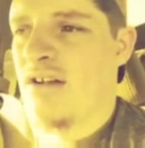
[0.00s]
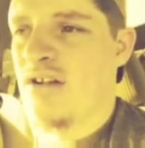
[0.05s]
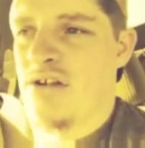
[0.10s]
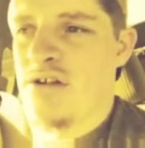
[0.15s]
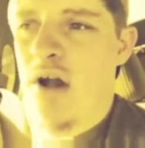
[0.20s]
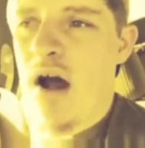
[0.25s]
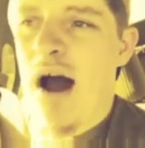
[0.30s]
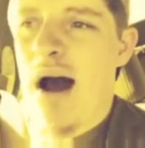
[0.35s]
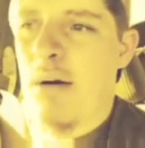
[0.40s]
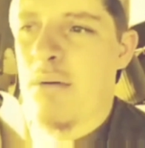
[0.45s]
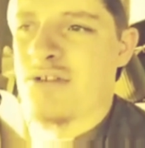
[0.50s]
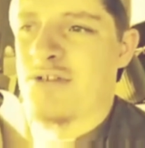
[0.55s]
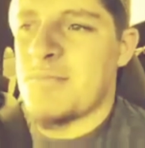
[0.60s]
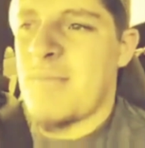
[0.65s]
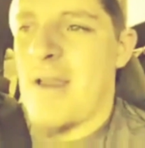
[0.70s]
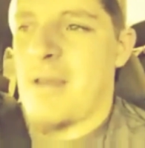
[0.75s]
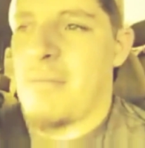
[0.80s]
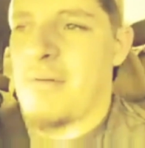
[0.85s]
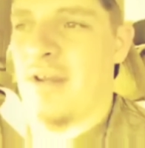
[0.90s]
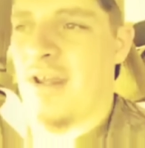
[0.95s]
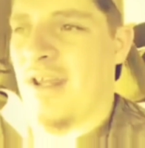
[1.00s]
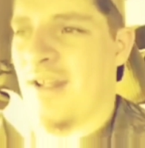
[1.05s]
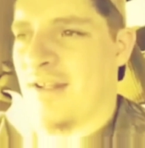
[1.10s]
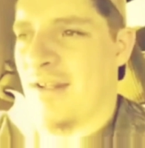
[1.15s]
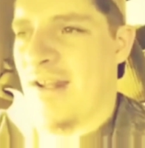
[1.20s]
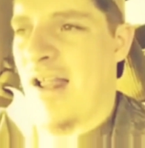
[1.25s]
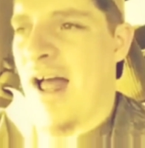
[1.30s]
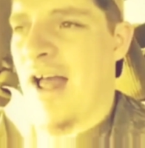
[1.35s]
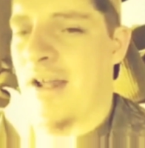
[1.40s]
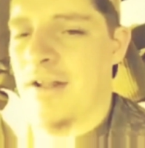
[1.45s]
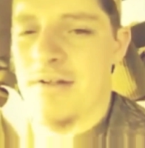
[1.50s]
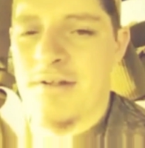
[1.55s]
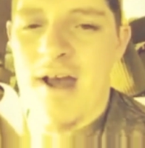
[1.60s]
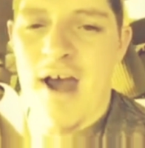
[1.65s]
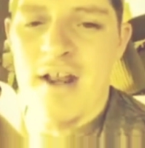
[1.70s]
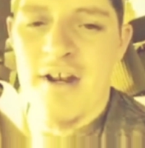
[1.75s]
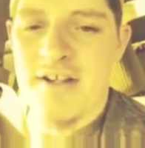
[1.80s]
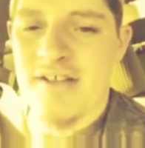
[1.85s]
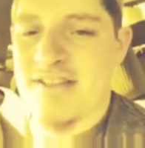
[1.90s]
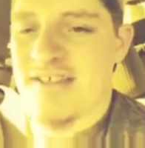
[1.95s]
You know, I was maybe getting like
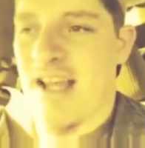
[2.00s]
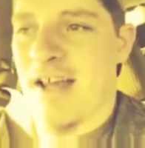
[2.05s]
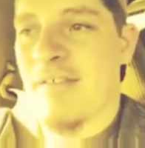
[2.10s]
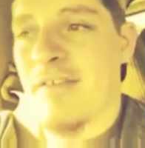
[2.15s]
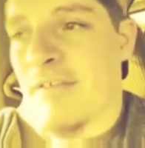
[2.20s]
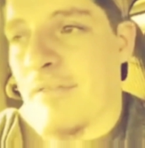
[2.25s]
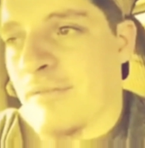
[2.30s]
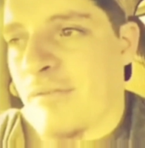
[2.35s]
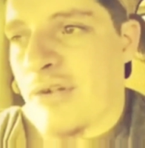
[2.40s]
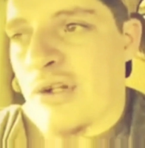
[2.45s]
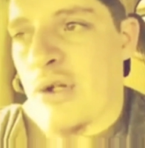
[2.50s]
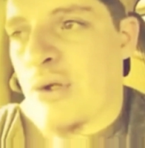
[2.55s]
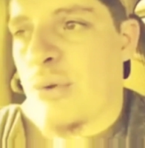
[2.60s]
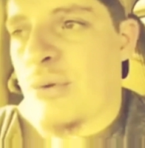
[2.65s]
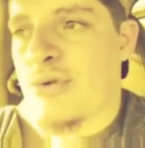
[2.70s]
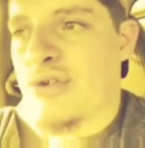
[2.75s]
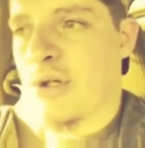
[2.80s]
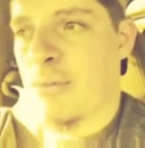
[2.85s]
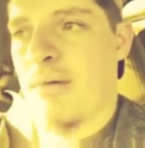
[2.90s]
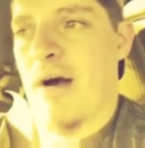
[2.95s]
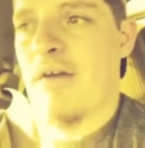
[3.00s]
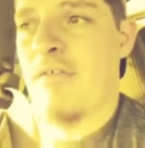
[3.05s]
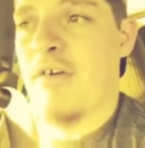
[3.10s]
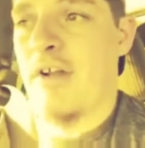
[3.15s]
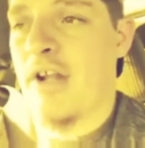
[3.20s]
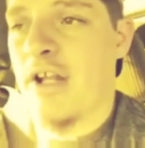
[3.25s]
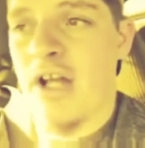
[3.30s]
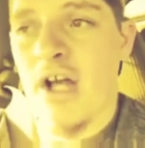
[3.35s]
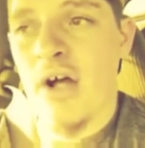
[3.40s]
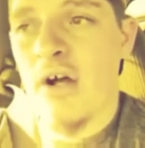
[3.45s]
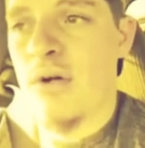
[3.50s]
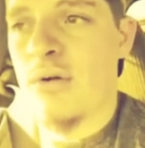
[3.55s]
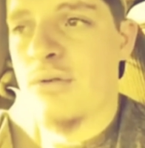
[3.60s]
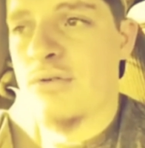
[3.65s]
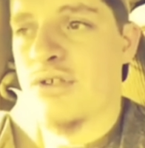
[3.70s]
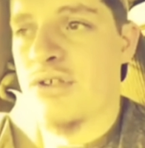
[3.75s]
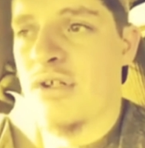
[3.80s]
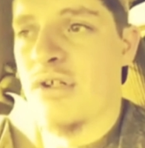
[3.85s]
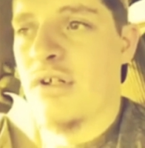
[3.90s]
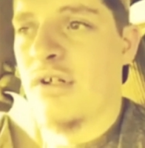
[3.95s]
97 views on my
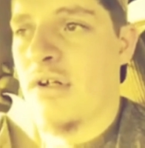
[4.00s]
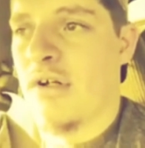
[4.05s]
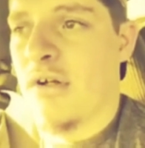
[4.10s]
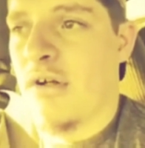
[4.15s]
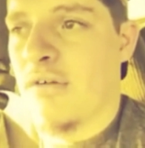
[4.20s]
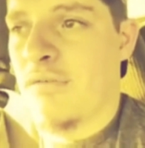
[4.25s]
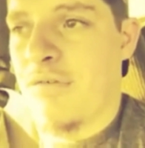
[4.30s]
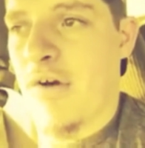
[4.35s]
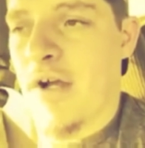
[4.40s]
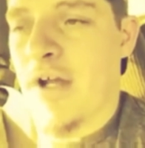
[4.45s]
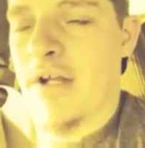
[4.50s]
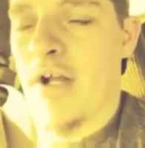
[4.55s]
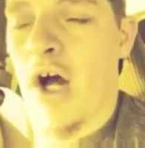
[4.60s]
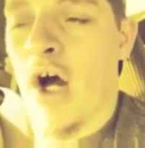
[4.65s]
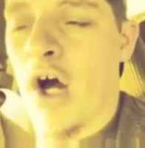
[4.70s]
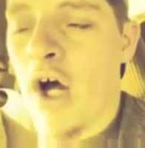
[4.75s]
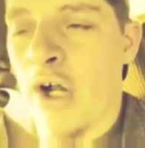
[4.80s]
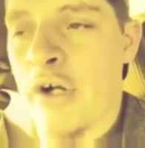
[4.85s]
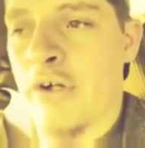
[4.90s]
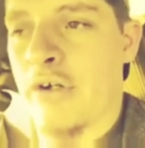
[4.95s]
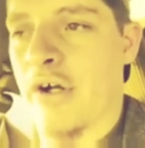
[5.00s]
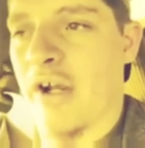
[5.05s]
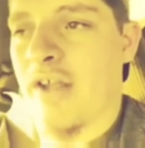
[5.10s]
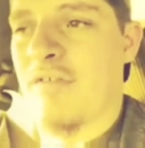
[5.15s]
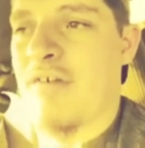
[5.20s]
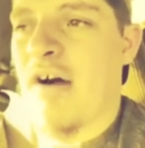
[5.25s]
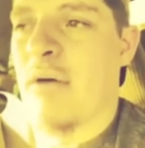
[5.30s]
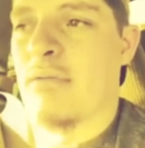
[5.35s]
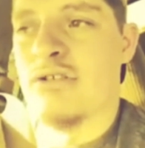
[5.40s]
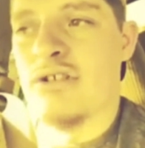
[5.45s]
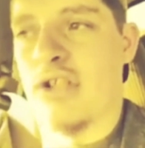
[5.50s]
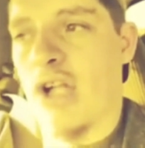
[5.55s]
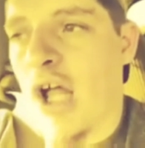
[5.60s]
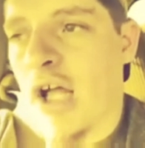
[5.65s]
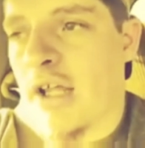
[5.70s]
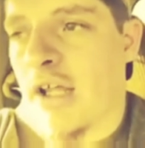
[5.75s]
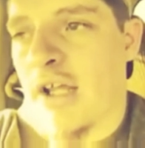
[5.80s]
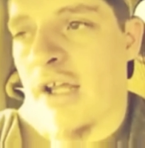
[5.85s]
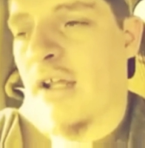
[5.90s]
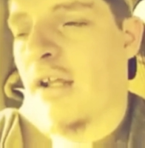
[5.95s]
videos, fucking 100 if I was
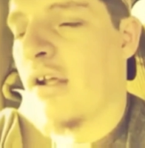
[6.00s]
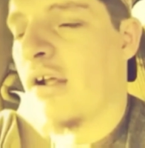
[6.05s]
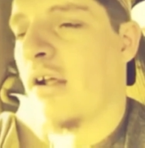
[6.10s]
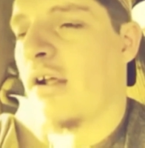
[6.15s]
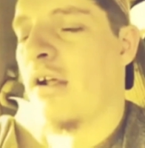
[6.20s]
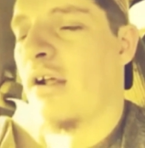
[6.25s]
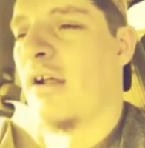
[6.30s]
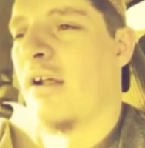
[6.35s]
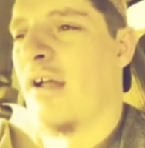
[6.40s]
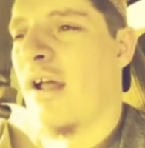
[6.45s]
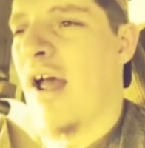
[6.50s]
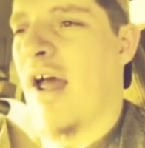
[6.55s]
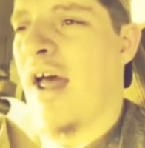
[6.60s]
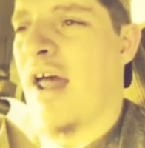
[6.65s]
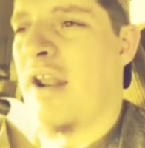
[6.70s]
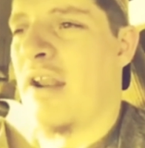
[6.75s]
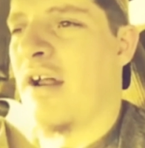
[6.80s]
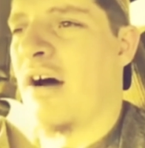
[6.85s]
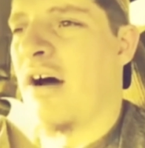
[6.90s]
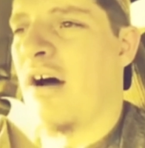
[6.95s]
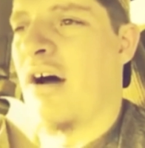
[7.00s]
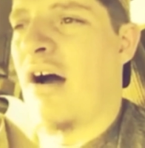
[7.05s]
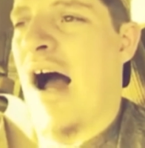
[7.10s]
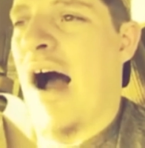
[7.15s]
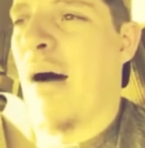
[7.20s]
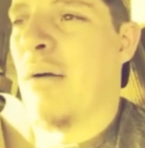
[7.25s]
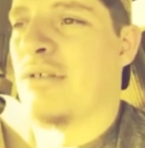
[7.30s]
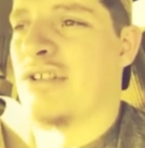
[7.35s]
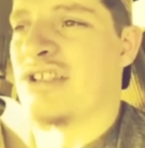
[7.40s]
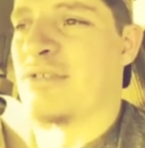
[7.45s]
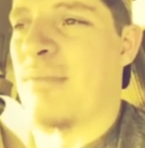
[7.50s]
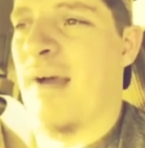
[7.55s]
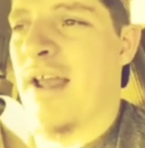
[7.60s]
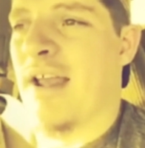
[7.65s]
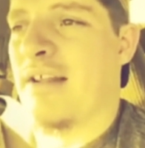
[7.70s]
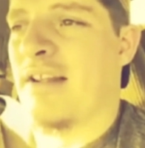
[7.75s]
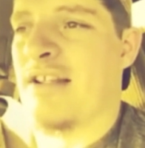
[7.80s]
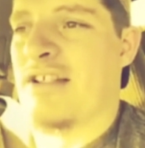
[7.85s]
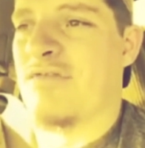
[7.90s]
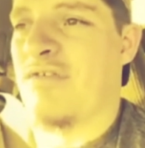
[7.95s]
lucky. And I was just
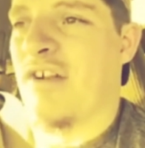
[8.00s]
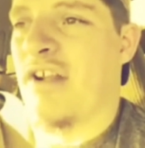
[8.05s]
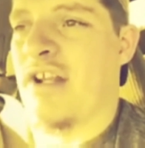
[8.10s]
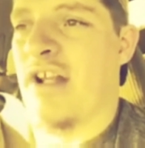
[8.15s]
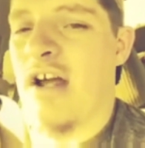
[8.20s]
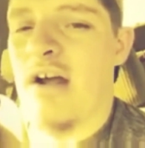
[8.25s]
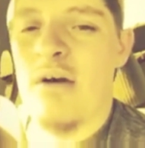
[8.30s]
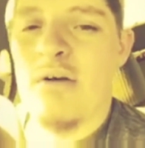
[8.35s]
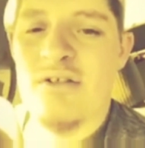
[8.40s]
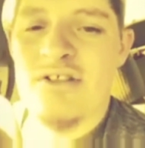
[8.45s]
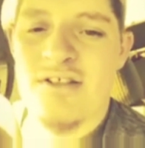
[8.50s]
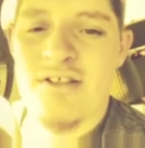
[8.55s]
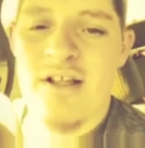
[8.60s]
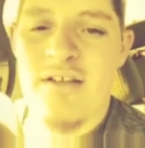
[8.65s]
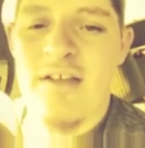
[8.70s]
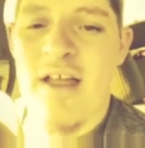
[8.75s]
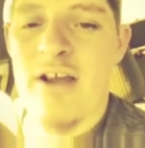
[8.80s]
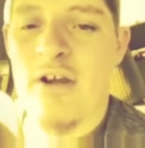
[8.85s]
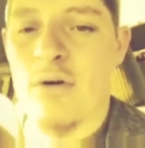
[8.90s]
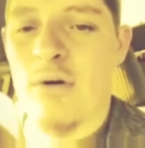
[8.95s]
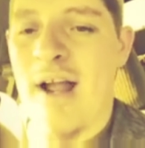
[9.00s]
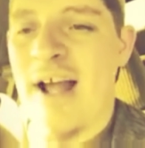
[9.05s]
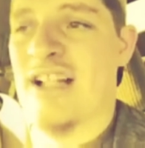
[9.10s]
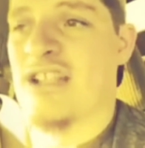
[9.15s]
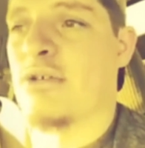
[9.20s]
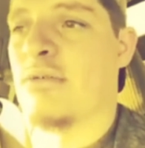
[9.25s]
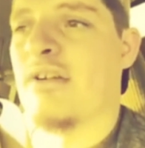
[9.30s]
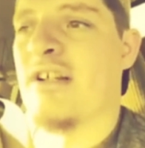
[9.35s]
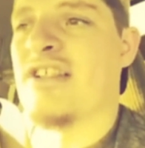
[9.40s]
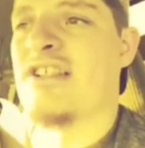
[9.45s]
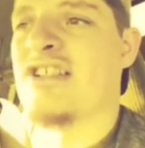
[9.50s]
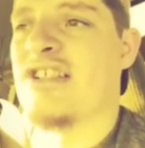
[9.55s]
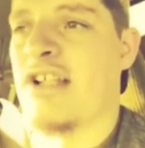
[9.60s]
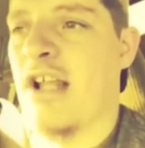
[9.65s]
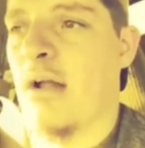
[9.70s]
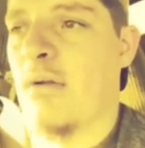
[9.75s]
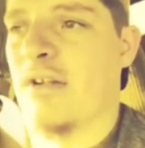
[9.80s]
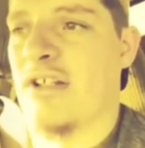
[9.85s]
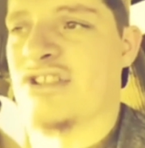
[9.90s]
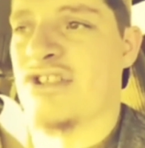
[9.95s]
making these videos, and then they gradually,
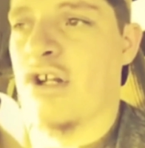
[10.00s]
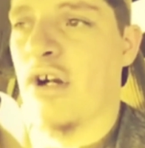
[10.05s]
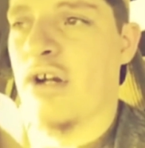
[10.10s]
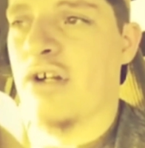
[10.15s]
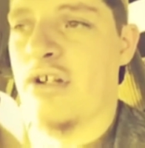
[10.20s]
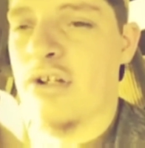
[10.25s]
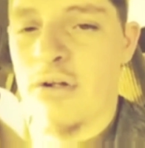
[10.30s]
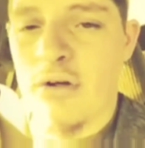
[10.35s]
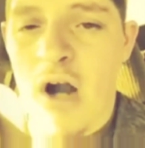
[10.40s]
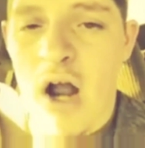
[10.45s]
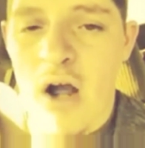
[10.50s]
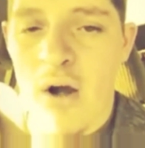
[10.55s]
slowly started to